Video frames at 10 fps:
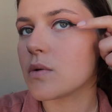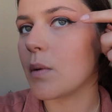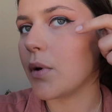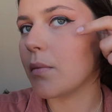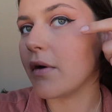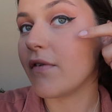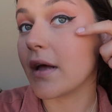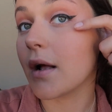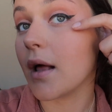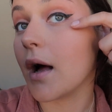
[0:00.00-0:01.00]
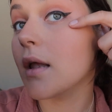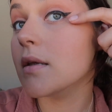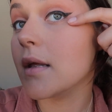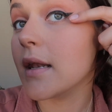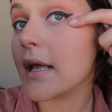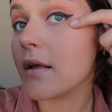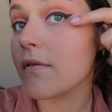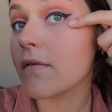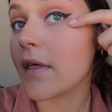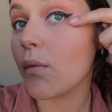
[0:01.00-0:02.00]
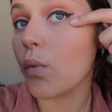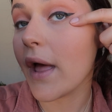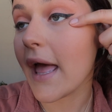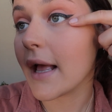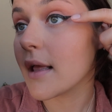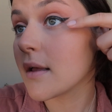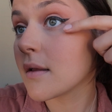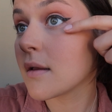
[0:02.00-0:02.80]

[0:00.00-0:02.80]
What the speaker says: So I put my finger like underneath the wing